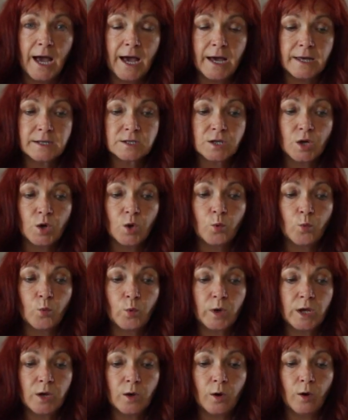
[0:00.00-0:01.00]
And
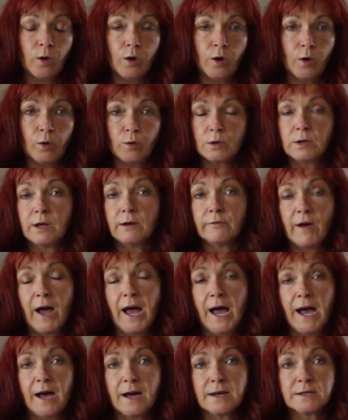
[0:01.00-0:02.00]
we all have
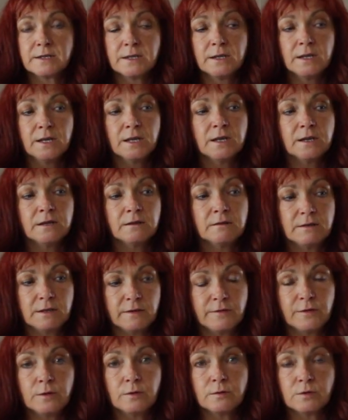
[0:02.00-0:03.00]
had
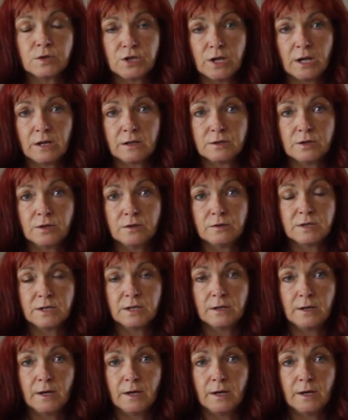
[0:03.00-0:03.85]
difficult childhood